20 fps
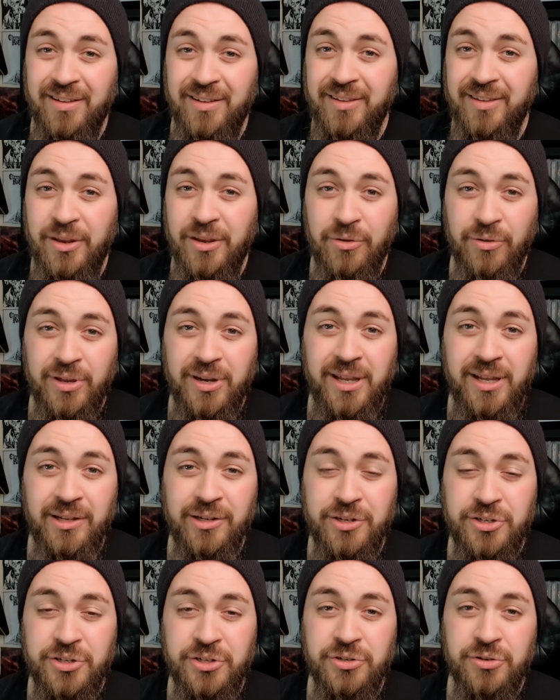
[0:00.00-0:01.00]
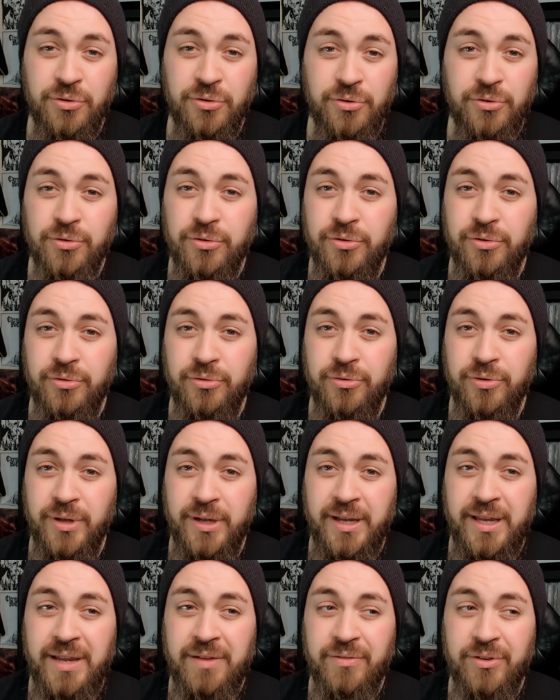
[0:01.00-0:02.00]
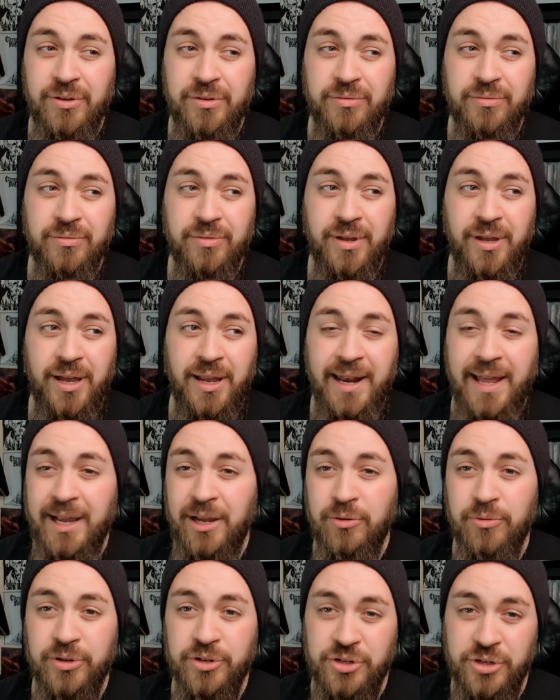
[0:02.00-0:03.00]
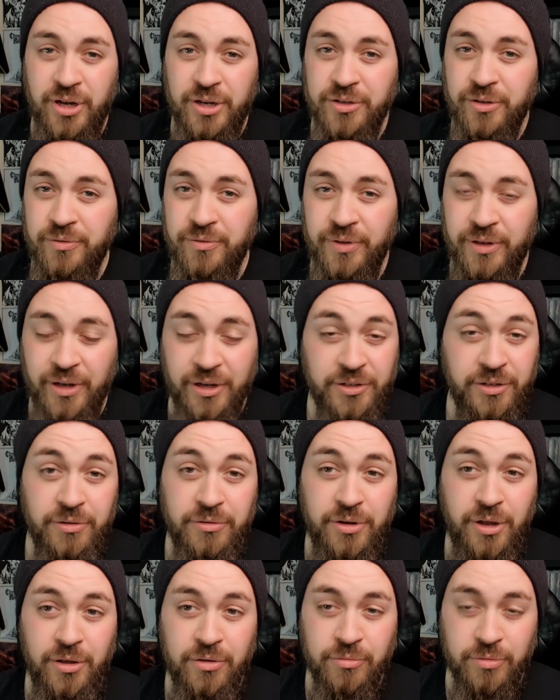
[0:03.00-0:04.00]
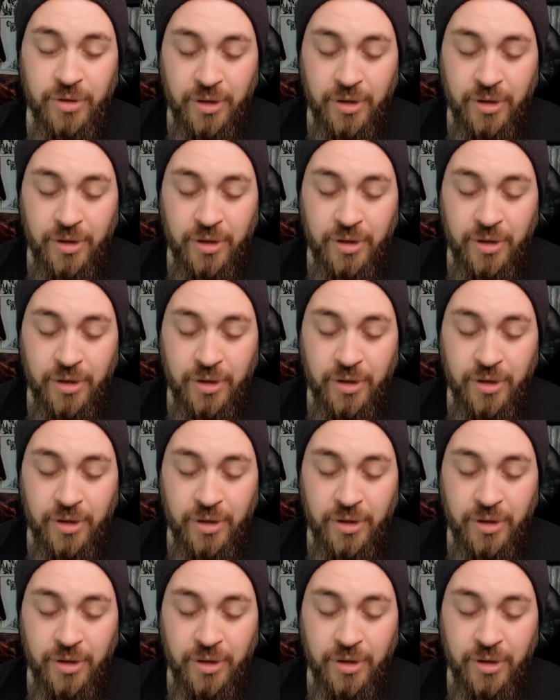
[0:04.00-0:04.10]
they're not in English or even a language, I don't think. I don't know.